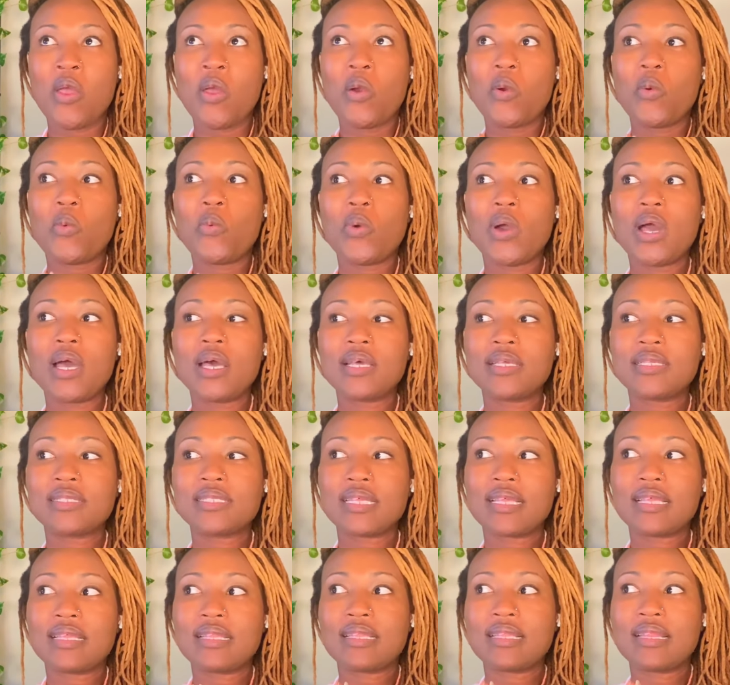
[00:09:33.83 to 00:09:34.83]

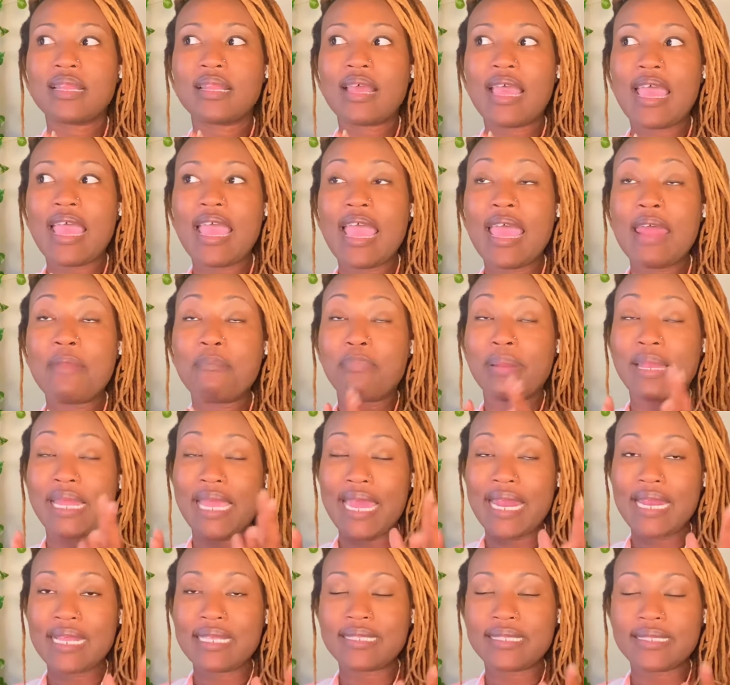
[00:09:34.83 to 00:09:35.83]
was, and
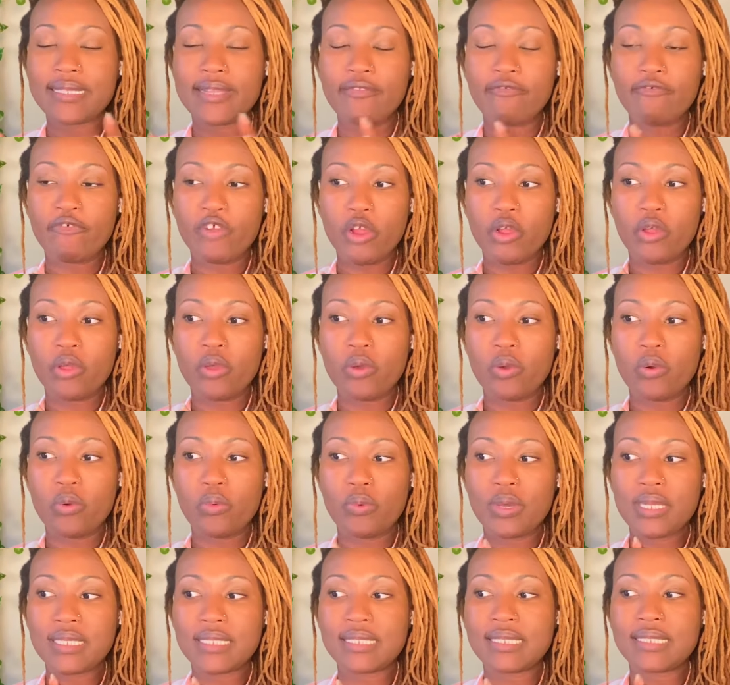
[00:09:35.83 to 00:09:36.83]
planets in Virgo,
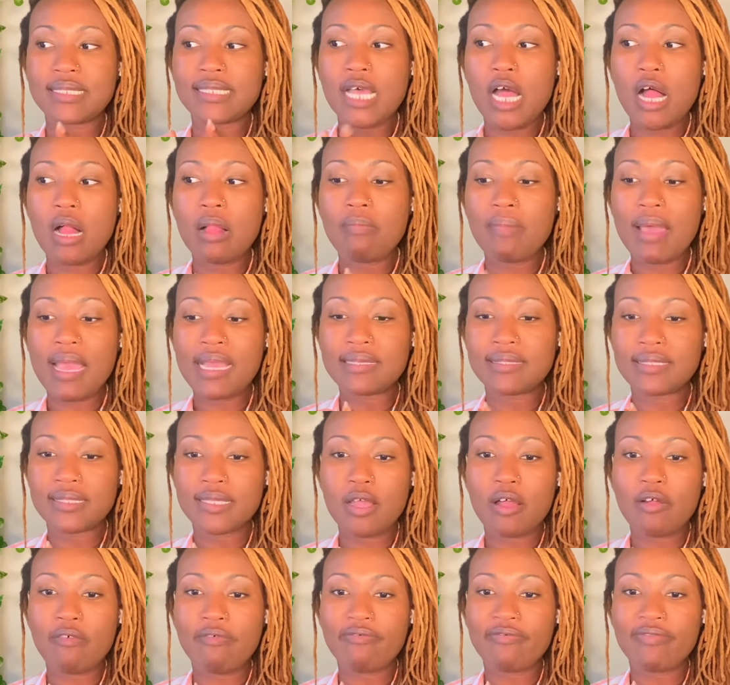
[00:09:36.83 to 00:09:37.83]
was to tell
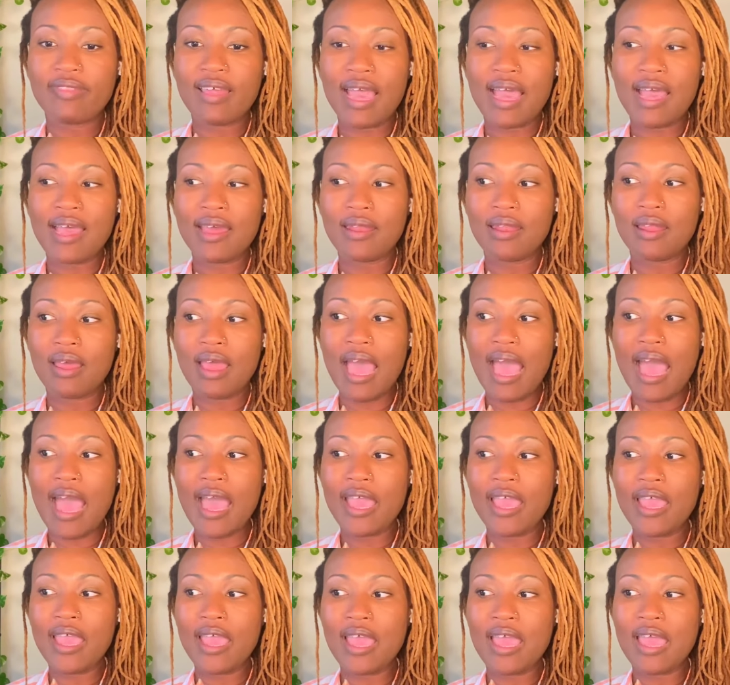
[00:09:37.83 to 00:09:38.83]
myself that
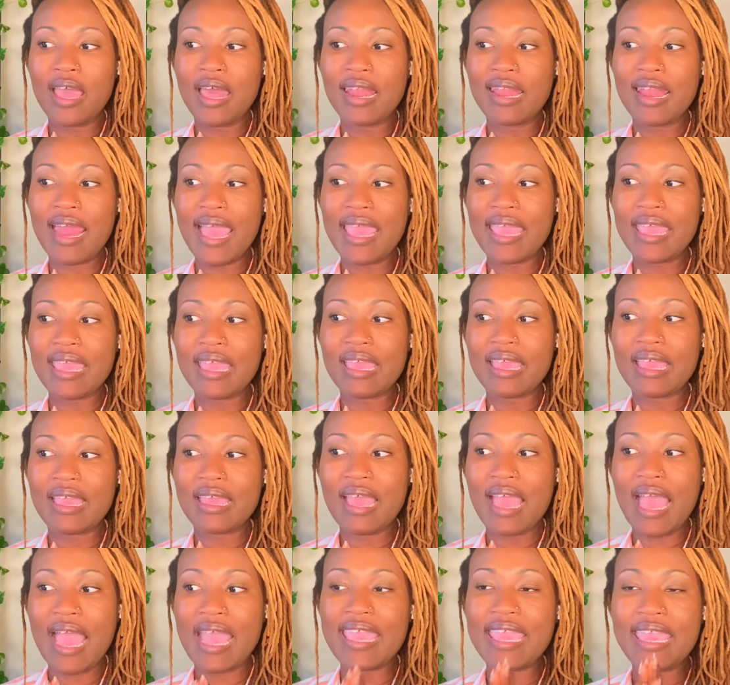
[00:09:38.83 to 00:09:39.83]
I like,
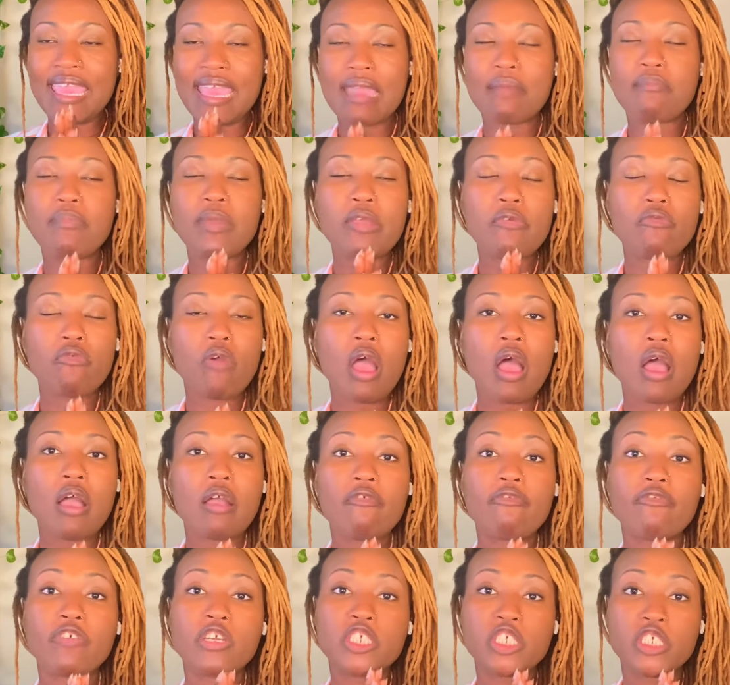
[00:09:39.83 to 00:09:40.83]
I can't be
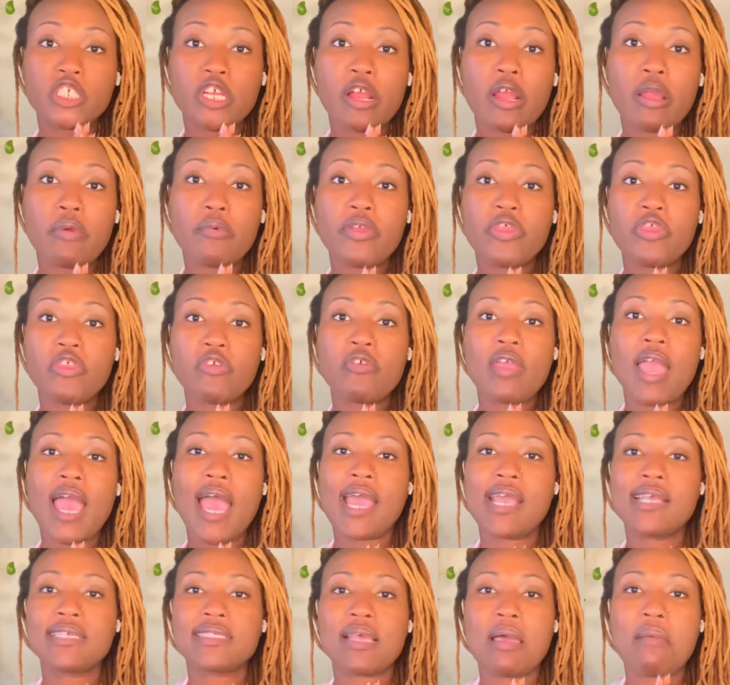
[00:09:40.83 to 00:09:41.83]
wrong for sharing with you
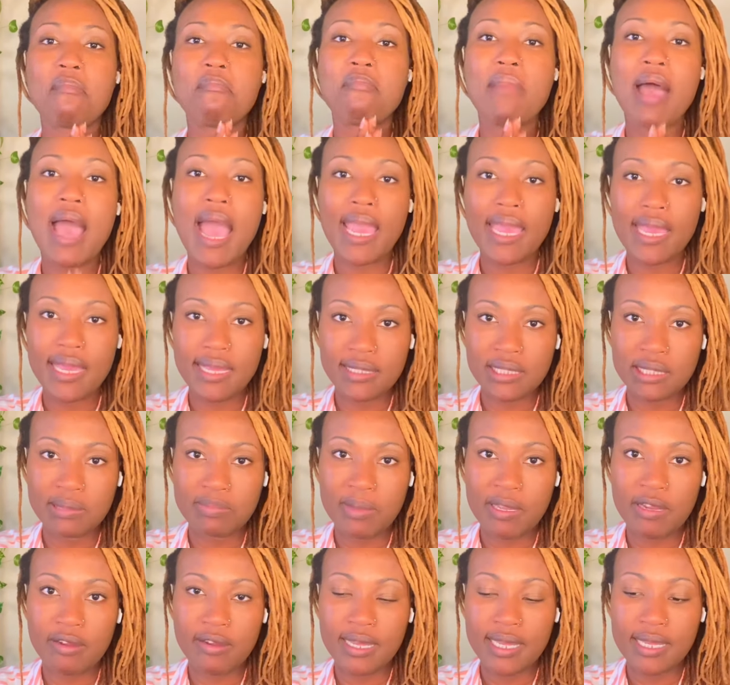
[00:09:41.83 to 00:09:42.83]
guys my
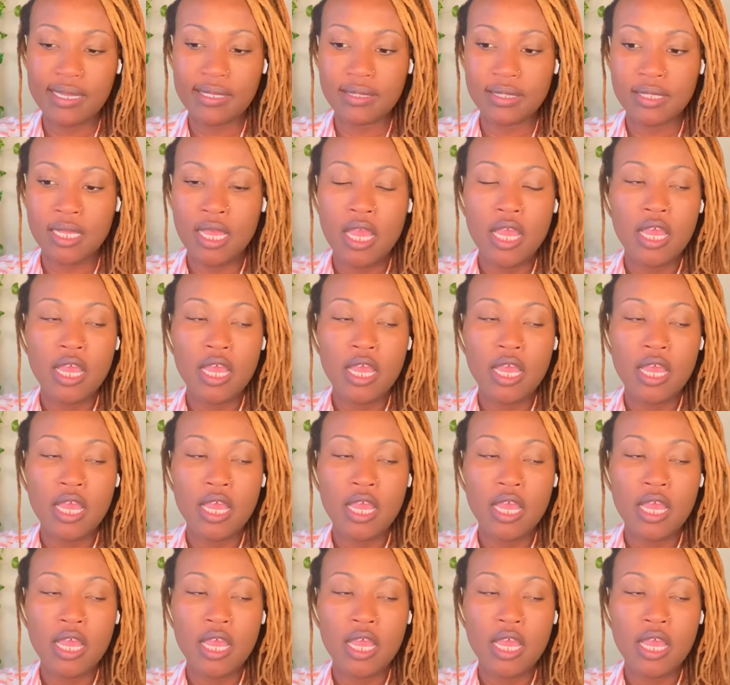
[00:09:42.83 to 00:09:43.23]
experience.